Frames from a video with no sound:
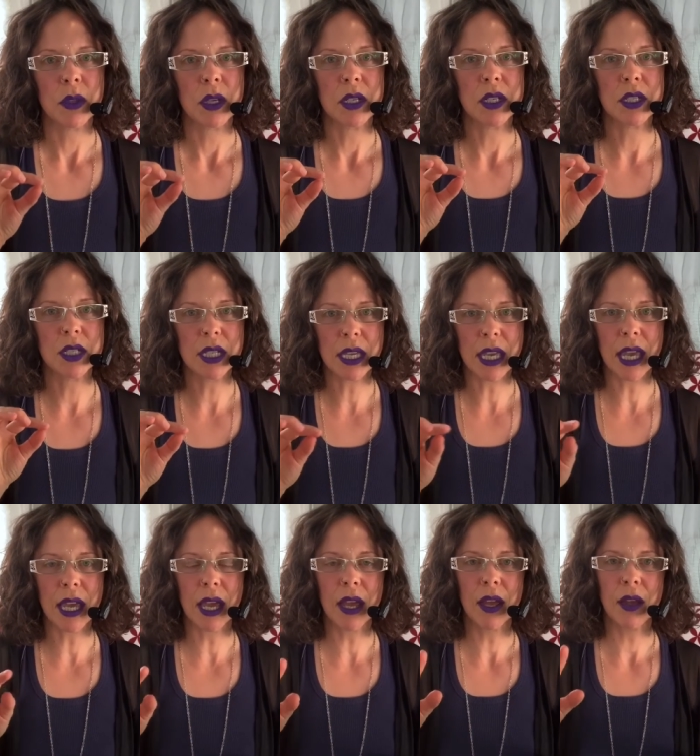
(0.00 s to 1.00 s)

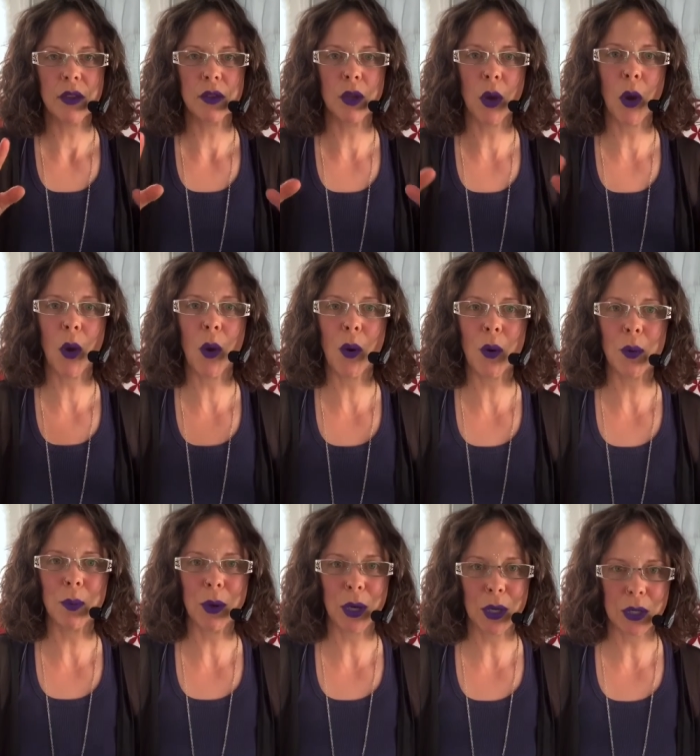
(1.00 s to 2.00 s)
seeing the whole
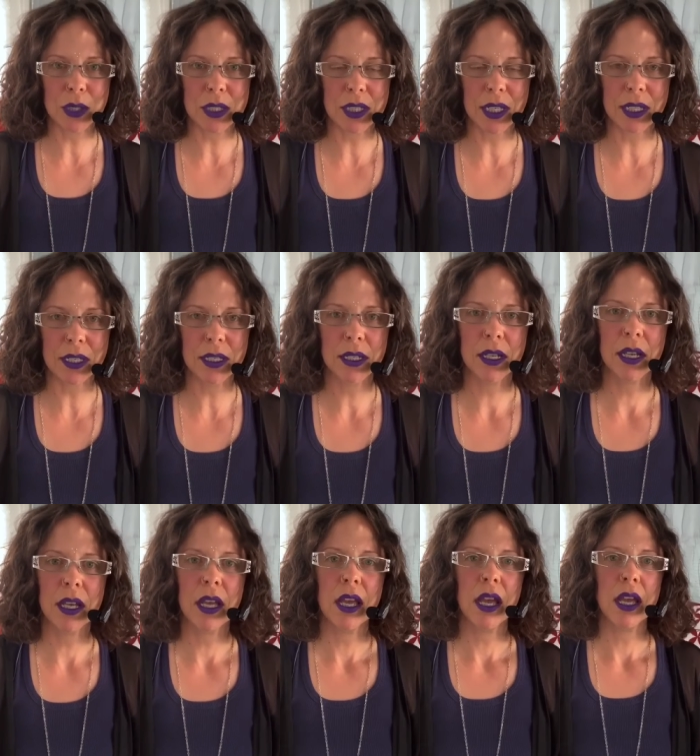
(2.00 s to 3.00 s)
person.
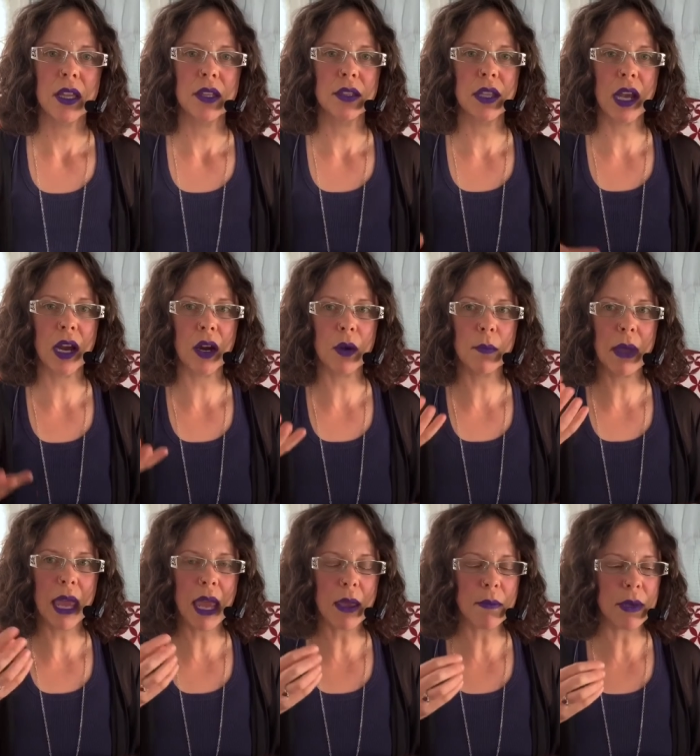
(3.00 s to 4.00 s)
There
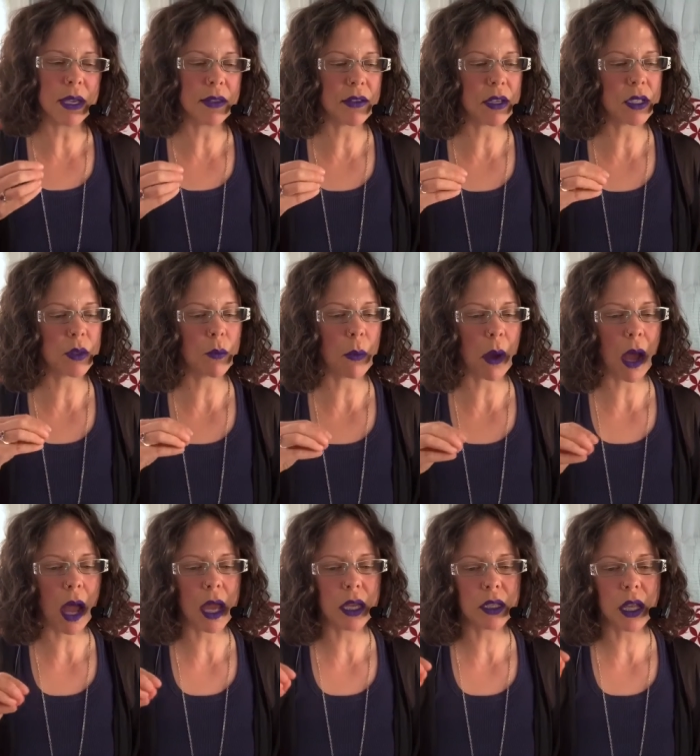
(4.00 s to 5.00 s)
may be this
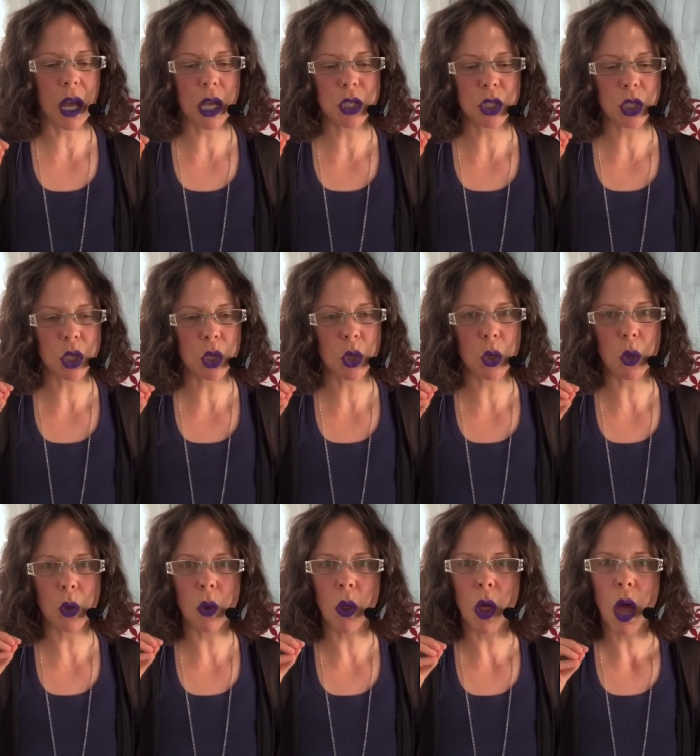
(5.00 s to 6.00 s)

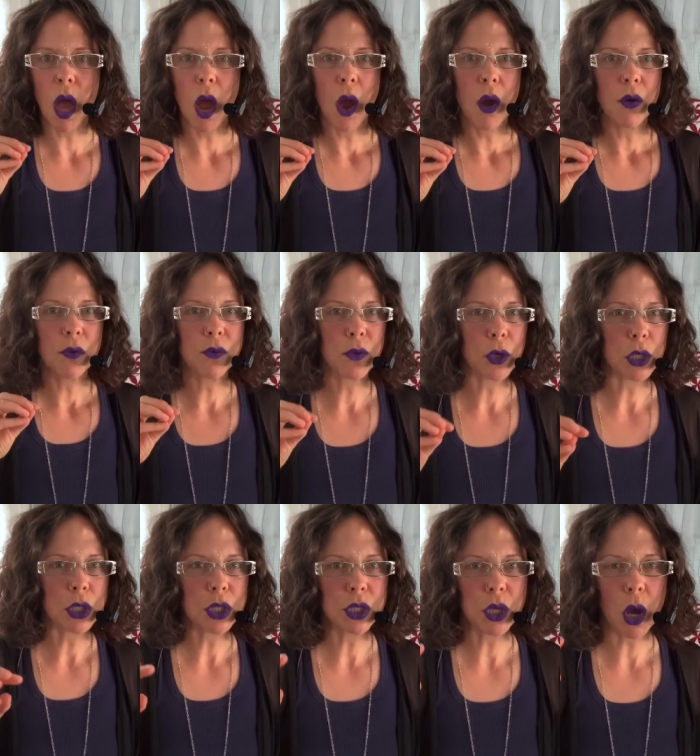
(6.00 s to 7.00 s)
biological,
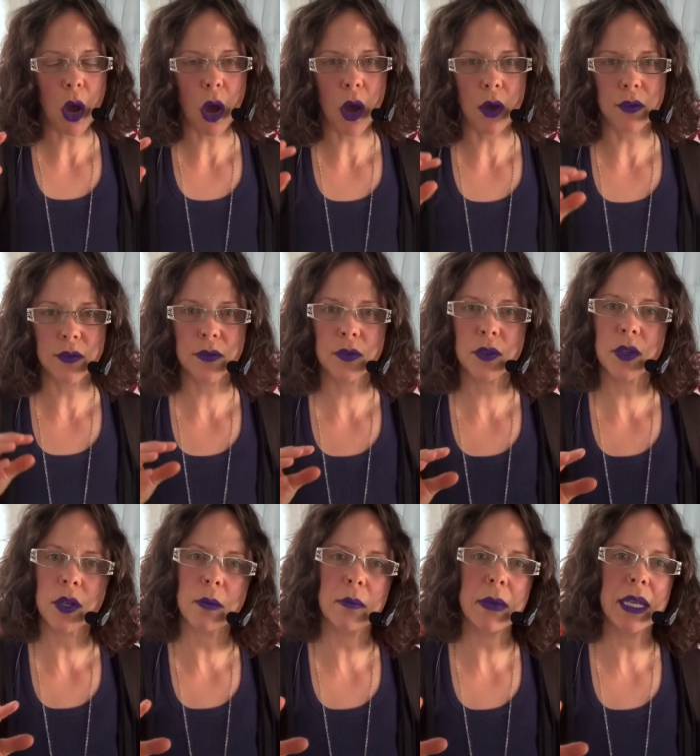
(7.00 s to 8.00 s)
first off,
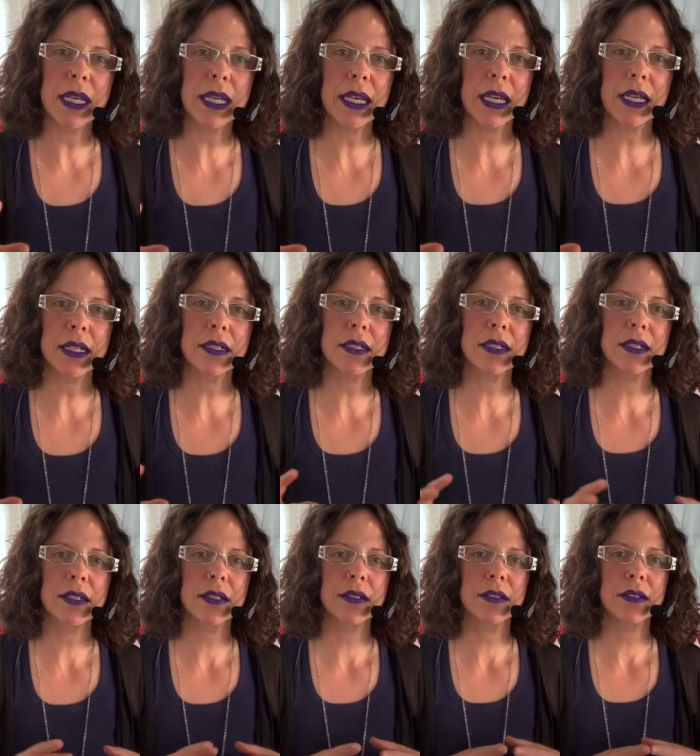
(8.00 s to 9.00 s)
immediate,
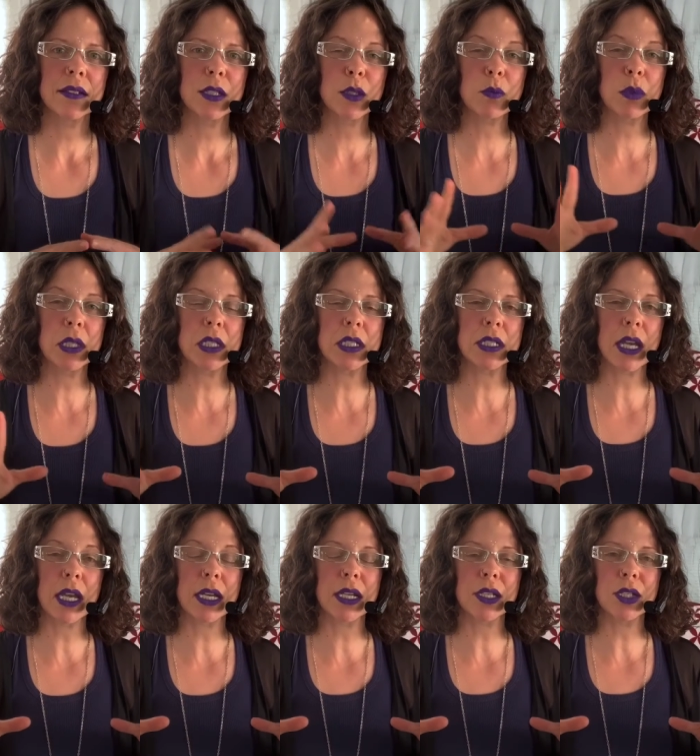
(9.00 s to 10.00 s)
split
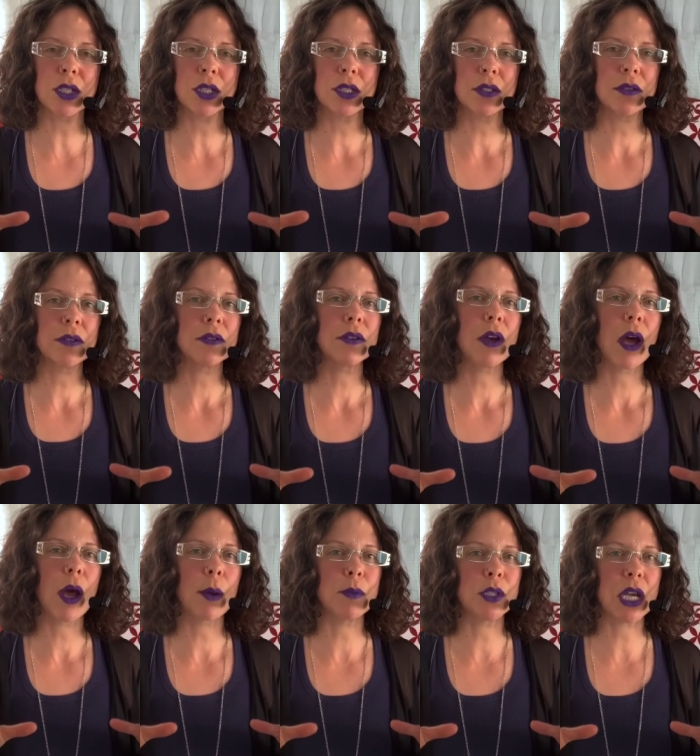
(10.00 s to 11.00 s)
second
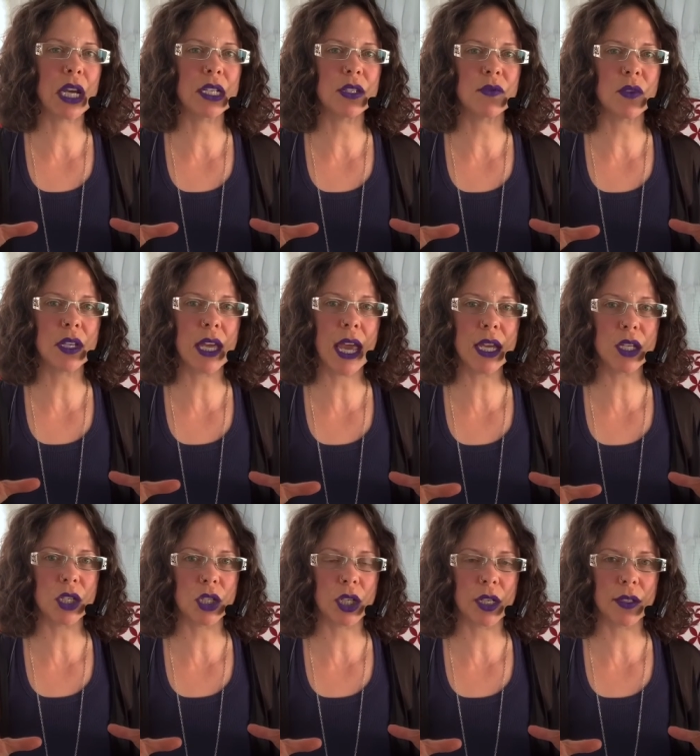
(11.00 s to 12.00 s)

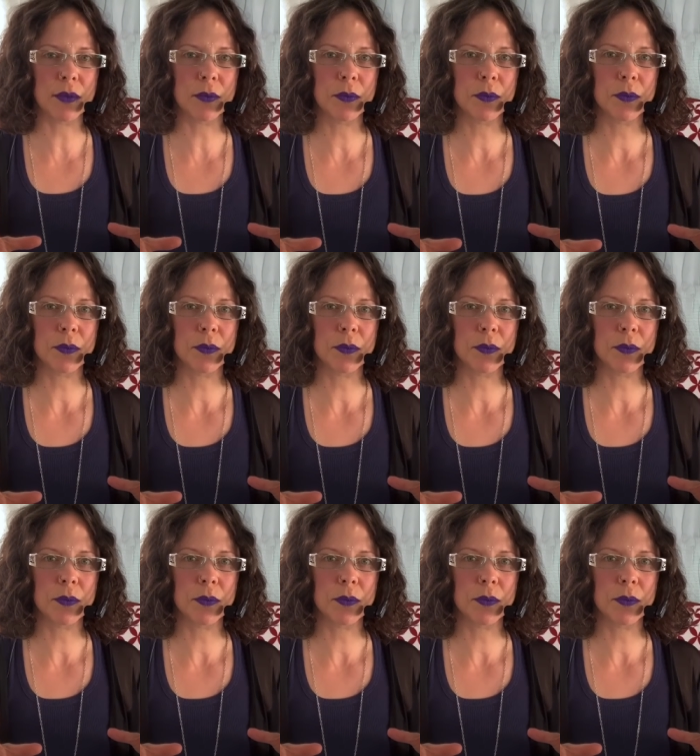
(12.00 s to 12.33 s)
objectification,